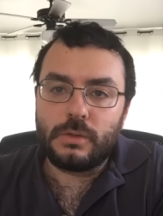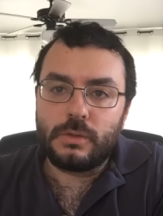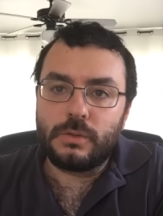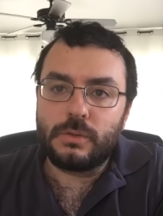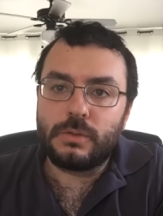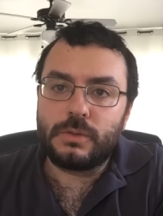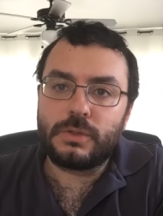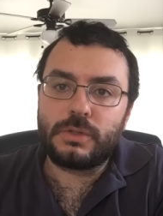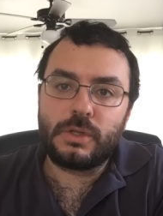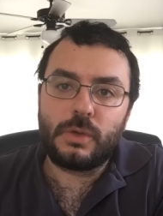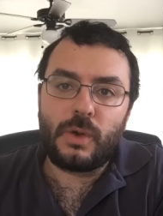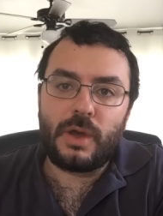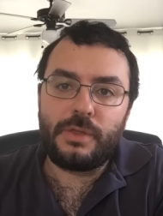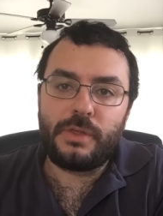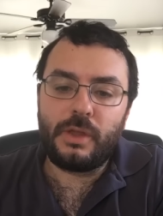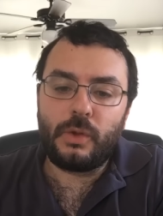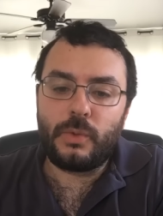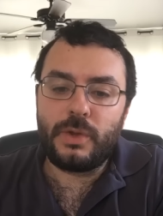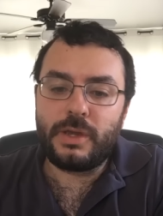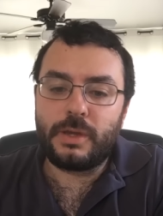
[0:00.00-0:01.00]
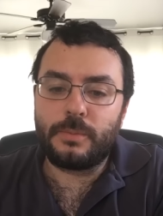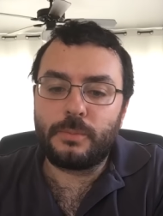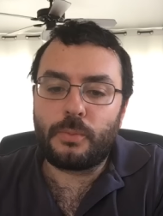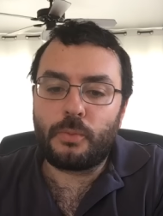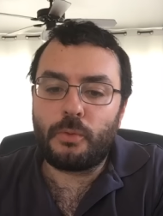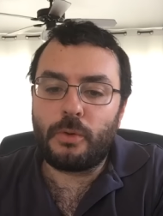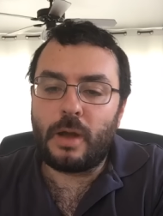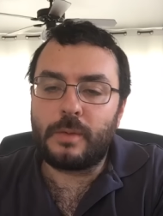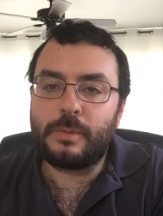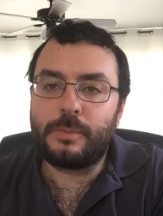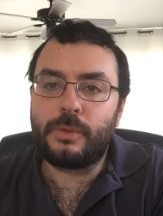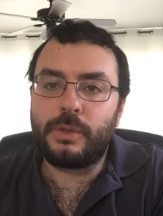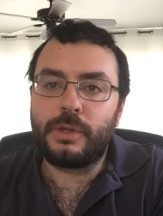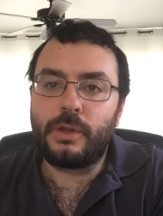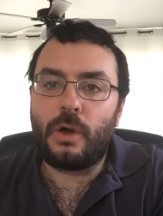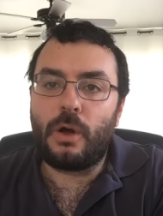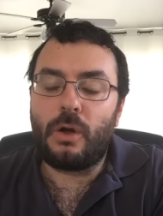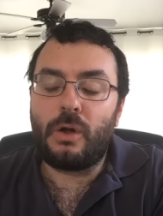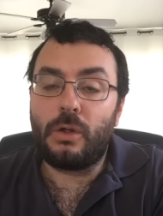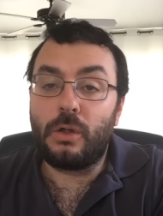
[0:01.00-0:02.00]
So I think we can probably
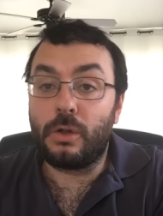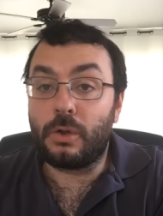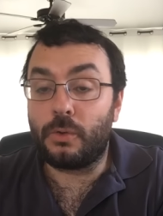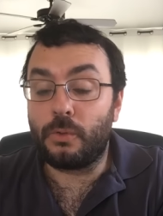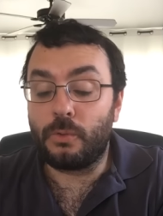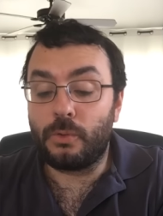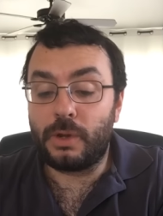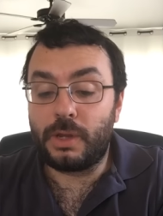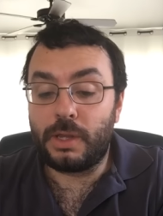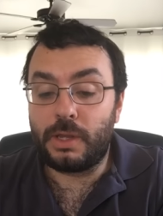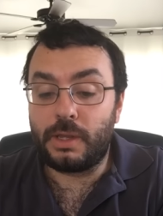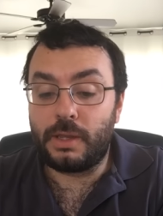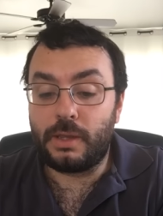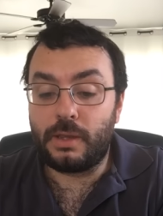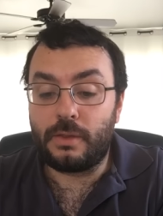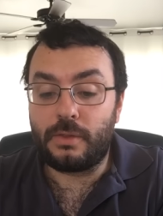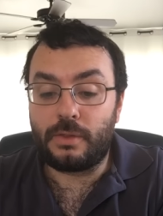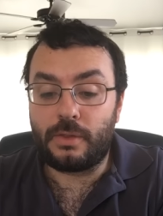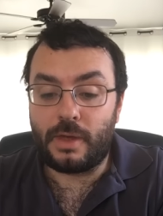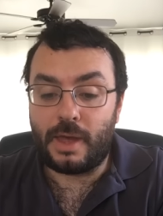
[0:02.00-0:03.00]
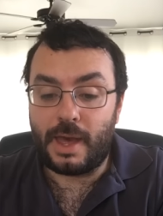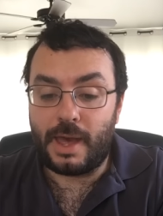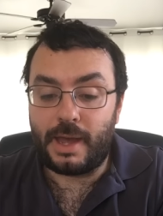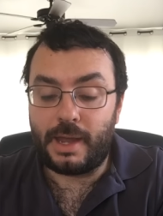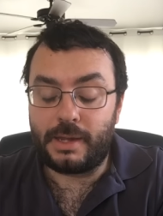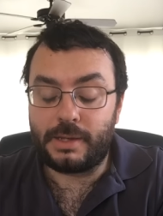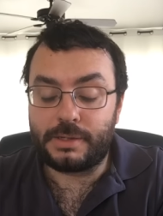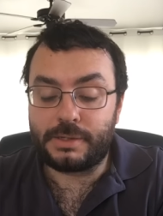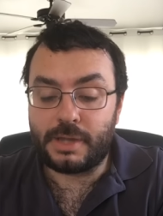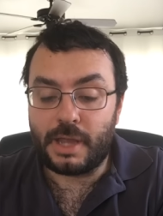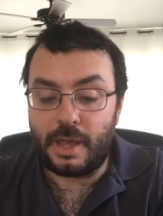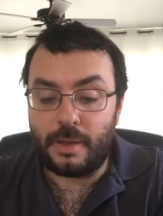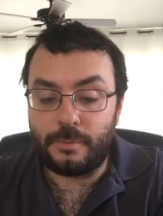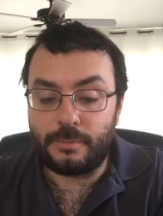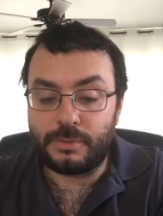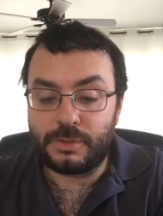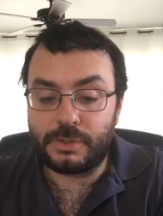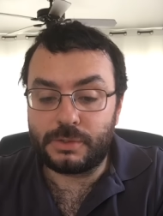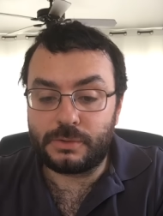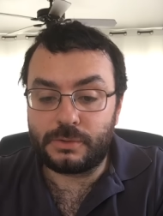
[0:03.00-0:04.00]
all agree that
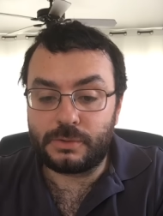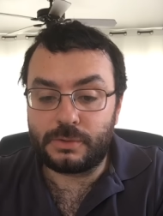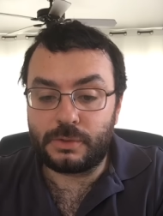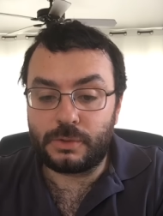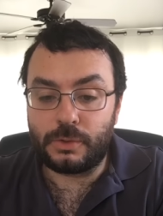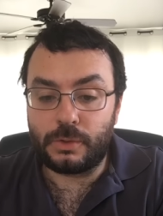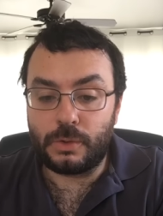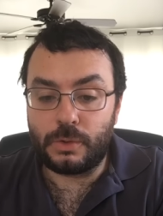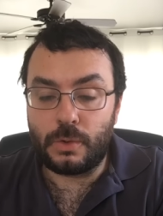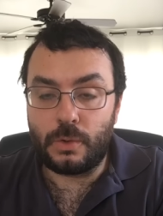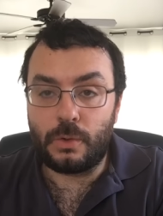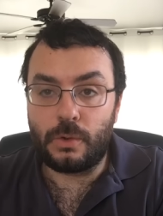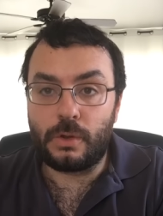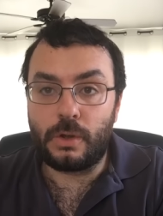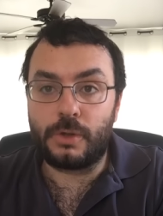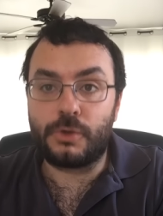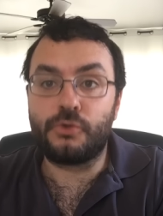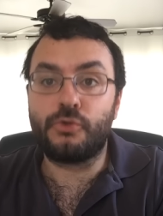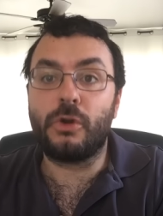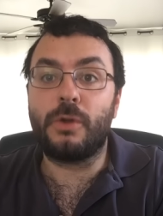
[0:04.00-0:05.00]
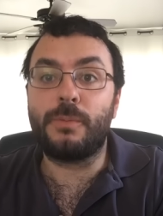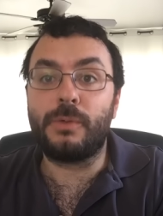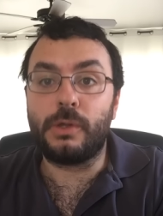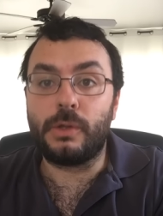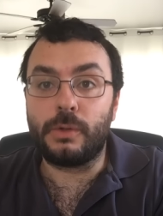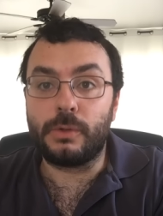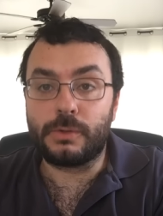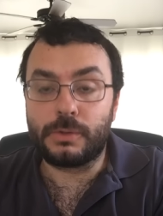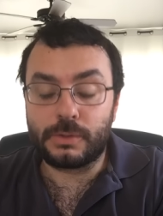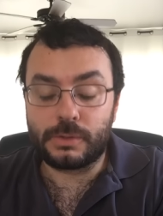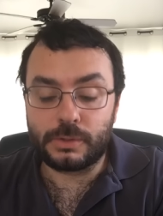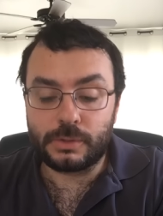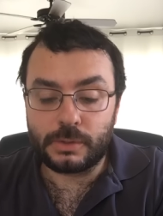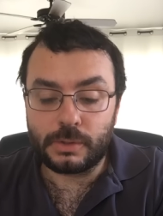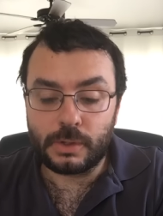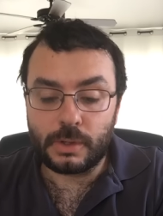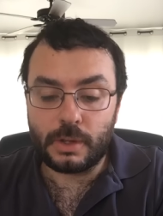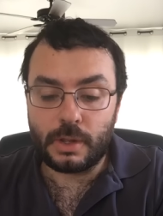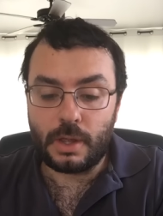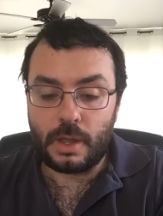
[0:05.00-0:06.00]
attempts to attribute
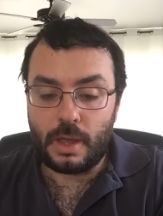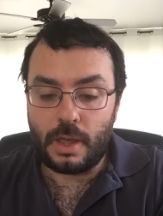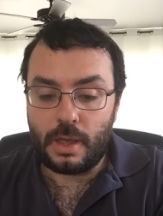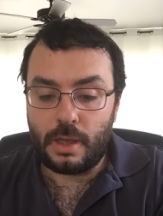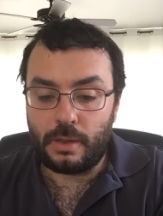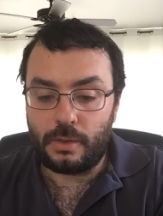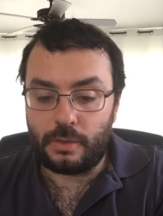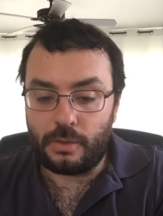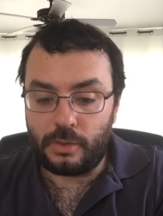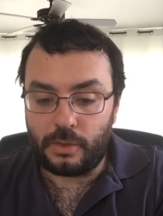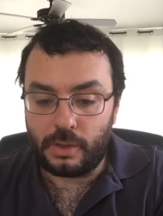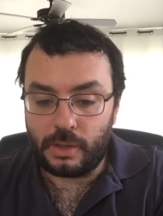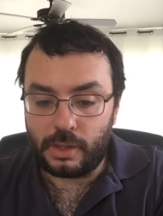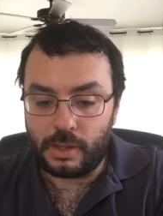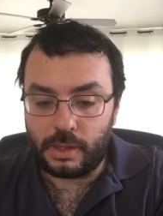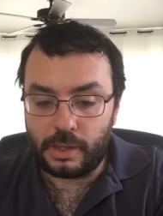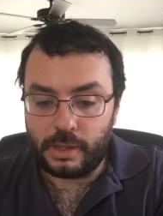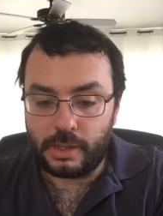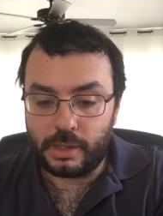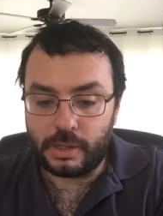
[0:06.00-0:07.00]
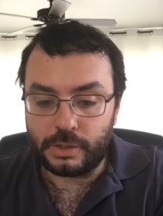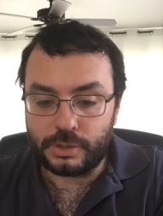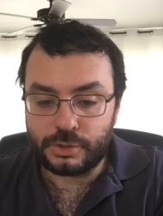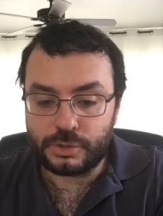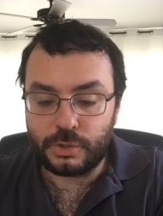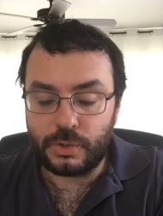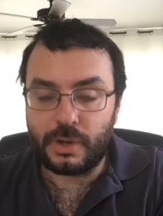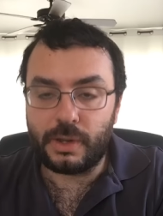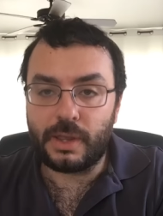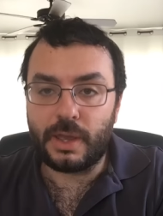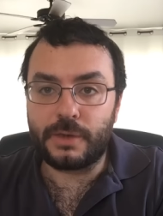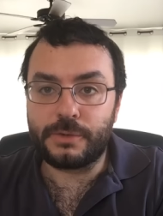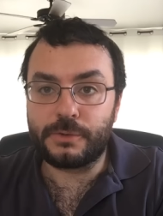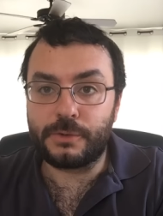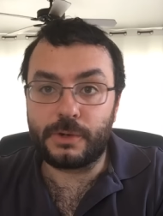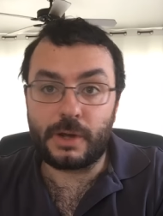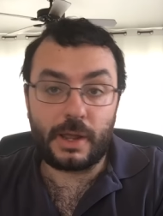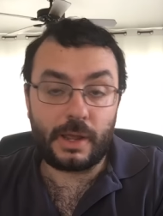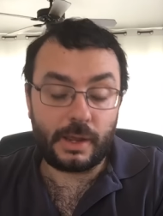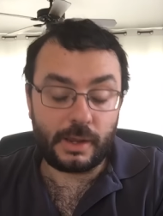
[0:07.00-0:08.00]
the shooting
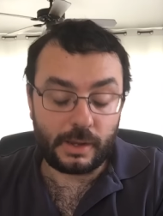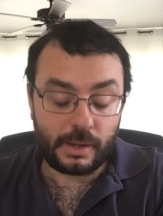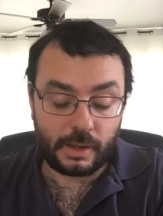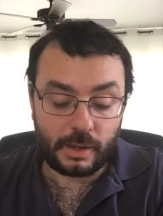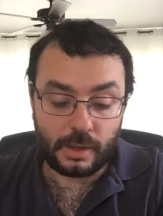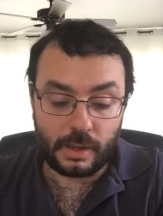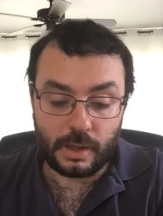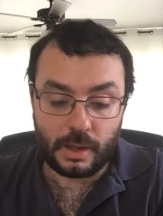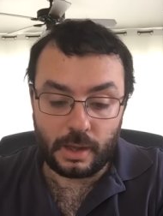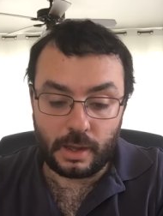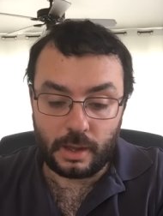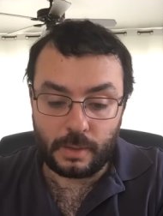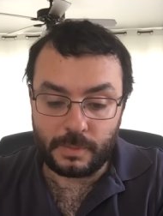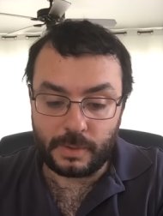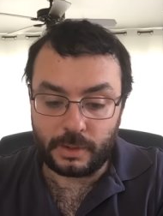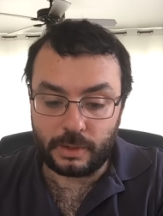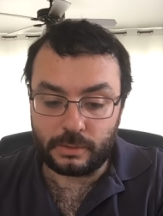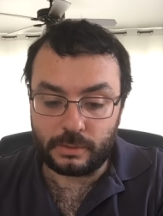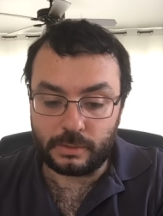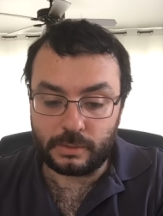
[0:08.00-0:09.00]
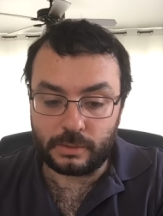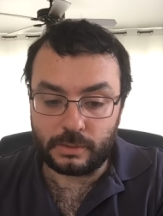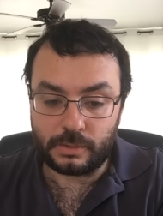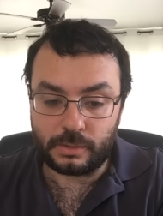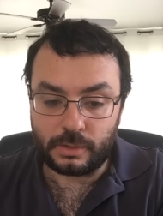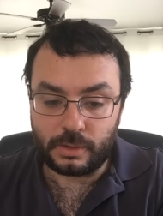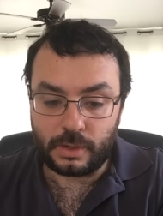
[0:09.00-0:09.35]
yesterday uh, in